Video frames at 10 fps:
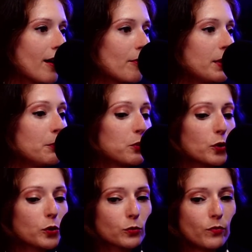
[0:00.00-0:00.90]

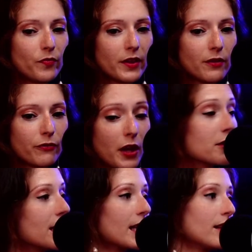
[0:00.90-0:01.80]
people
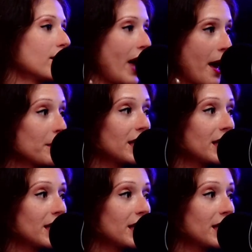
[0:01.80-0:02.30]
funding them in